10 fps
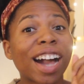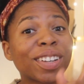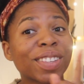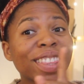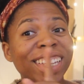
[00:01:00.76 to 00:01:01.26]
I
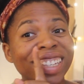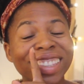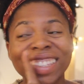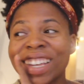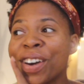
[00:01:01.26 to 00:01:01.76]
also think
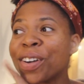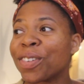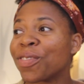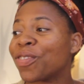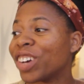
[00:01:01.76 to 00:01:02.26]
it's
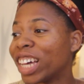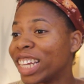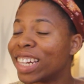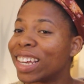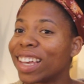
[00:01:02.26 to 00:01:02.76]

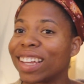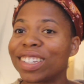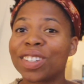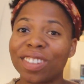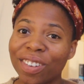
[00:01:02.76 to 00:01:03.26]
fun
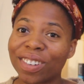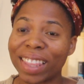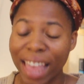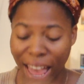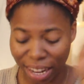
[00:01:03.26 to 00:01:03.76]
to
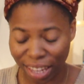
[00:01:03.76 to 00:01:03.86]
note that